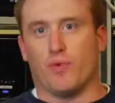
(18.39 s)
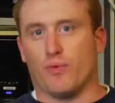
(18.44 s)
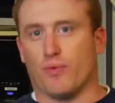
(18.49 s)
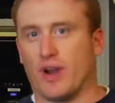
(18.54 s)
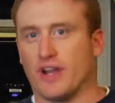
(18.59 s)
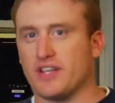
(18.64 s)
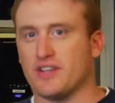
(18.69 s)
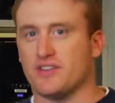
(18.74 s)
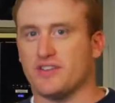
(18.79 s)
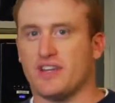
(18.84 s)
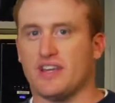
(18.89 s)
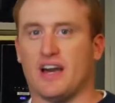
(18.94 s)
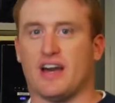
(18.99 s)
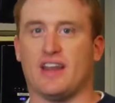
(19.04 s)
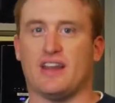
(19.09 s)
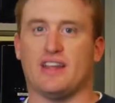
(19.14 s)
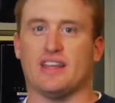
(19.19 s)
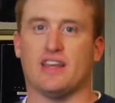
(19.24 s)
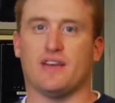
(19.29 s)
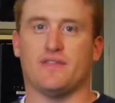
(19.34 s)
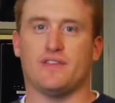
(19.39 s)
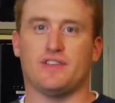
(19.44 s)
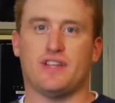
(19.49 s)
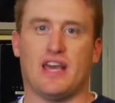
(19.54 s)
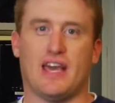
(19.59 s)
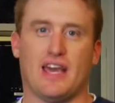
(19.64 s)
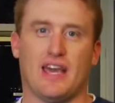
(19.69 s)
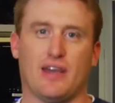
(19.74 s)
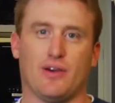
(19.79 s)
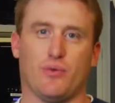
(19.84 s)
Regularly, on any given
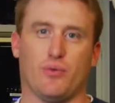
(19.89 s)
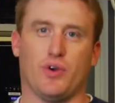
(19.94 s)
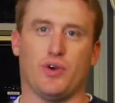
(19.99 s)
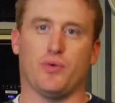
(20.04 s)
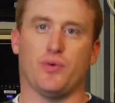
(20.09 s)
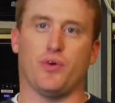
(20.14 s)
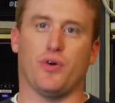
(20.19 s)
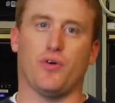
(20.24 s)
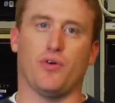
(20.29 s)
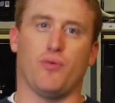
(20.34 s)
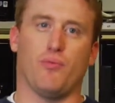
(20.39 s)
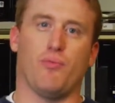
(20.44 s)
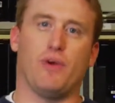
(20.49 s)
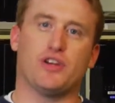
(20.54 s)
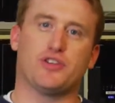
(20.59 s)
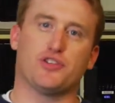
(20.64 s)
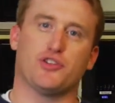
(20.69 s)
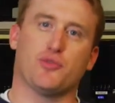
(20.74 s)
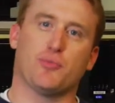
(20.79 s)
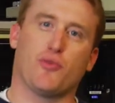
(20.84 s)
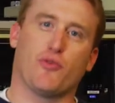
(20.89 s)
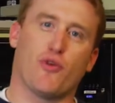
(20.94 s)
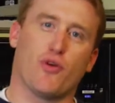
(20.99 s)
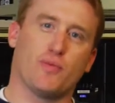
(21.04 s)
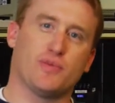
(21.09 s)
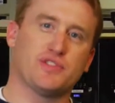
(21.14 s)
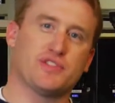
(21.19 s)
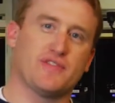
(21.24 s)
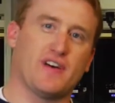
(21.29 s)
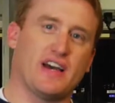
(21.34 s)
day, we will measure the
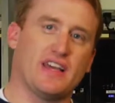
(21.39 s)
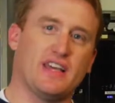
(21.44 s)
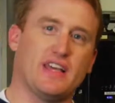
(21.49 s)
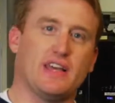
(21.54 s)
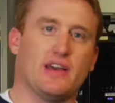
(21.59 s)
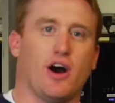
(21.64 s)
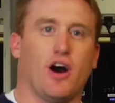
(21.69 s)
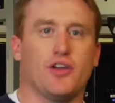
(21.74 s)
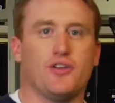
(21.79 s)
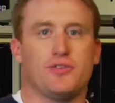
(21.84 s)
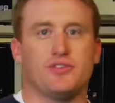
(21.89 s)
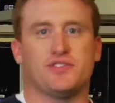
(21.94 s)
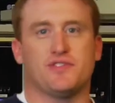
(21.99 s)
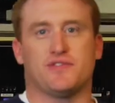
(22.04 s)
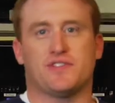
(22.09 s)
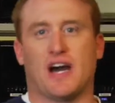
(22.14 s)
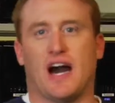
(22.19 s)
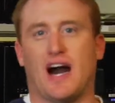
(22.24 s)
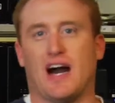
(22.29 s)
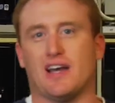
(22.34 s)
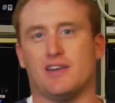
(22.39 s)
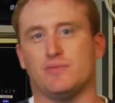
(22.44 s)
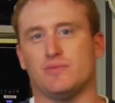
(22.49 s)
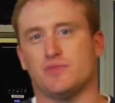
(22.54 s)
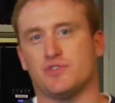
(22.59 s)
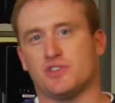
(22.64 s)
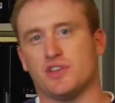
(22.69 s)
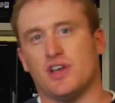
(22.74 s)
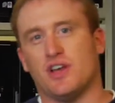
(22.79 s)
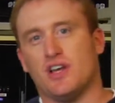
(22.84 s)
performance of IE hundreds of
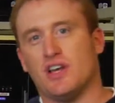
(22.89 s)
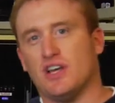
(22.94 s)
times,